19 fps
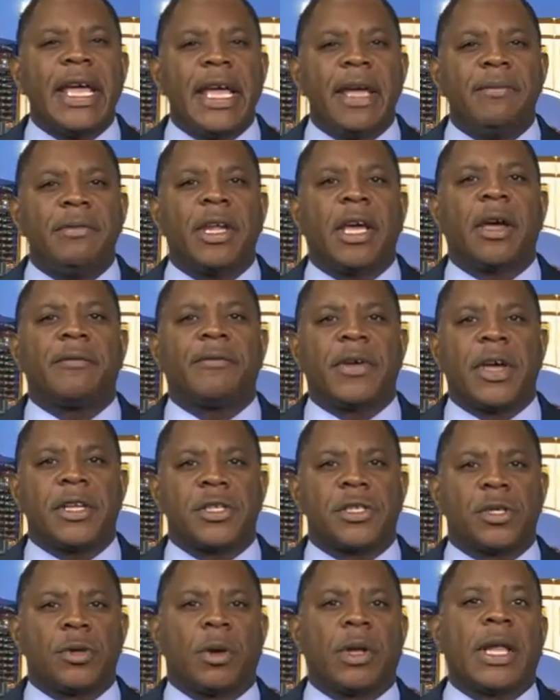evening
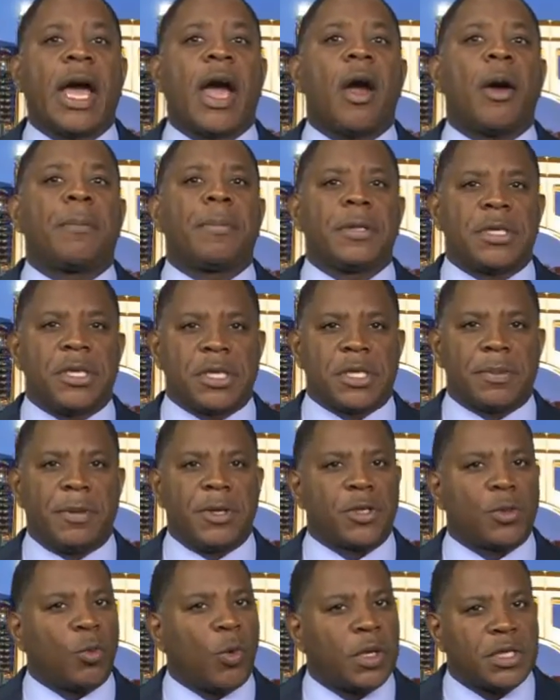events to allow our
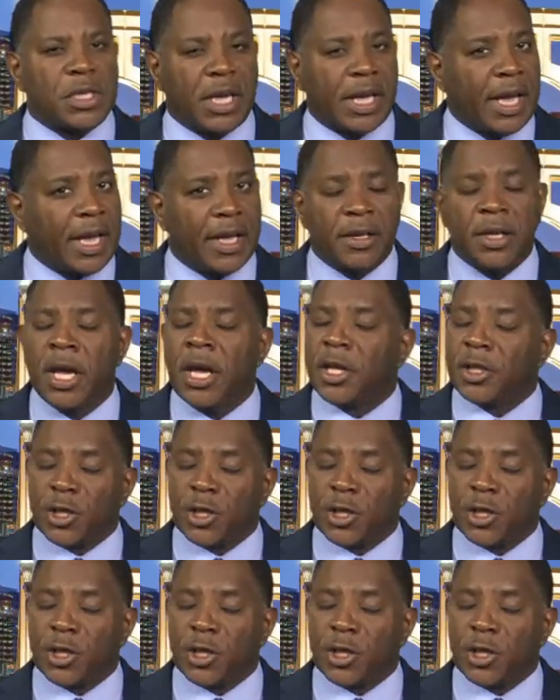participants once again